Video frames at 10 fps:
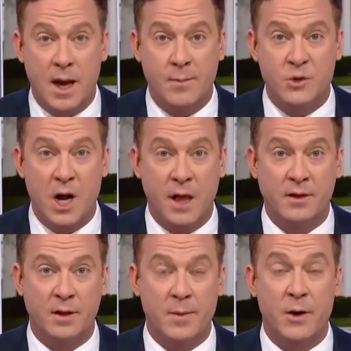I'm
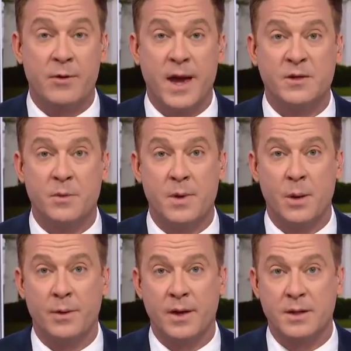Jonathan Lemire. Thanks for being
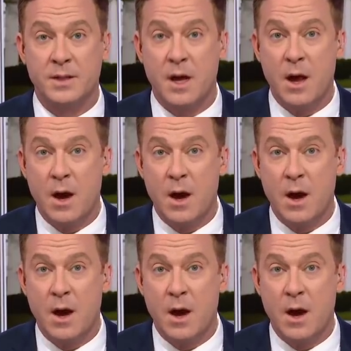with us.